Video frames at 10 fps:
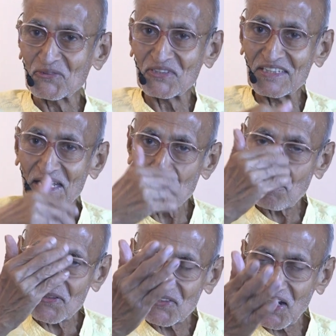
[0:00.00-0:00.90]
You see the
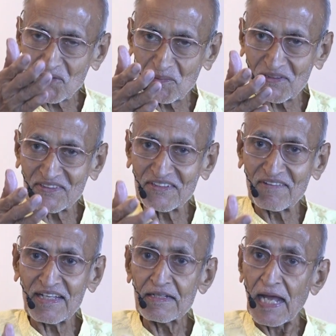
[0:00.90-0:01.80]
impersonal aspect of
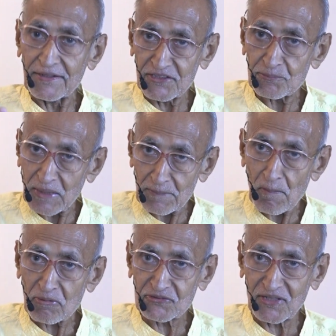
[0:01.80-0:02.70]
the divine, and this
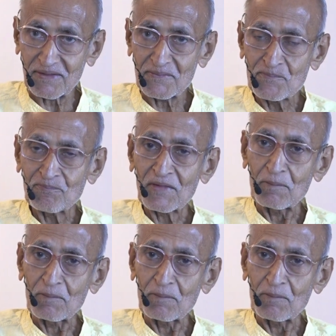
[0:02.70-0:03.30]
many people say.